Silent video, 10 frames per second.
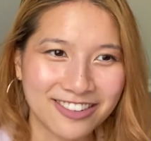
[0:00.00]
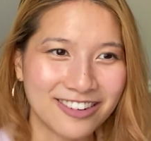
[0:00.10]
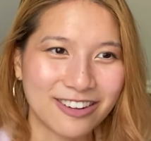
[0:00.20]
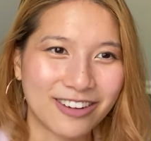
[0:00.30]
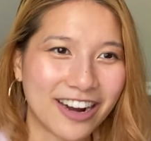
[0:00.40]

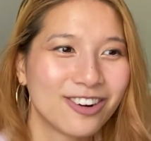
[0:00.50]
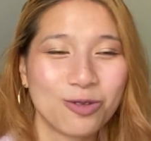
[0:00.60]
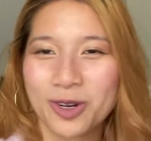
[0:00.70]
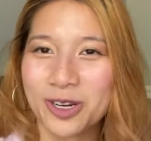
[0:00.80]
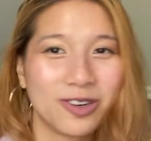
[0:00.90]
dude, I don't know
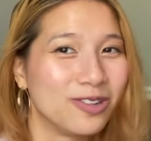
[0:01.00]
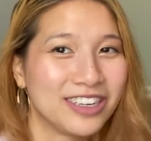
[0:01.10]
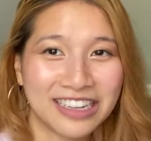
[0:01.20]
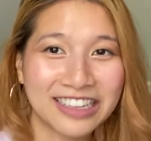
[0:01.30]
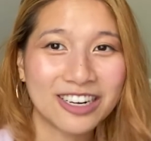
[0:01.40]
what you're
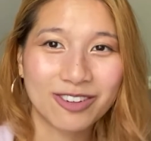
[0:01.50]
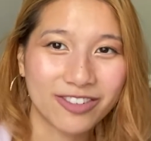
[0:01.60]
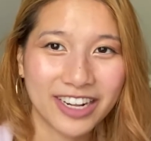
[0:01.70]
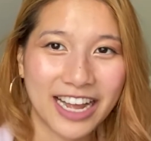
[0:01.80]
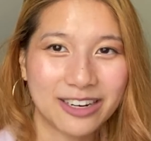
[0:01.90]
doing down there, but I
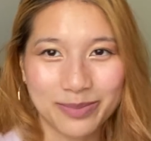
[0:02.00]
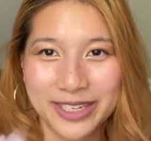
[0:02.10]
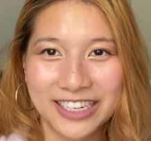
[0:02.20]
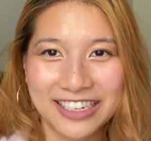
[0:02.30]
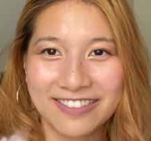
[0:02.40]
felt like I had to
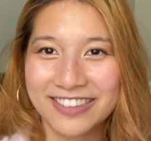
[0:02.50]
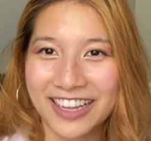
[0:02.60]
pee. And he was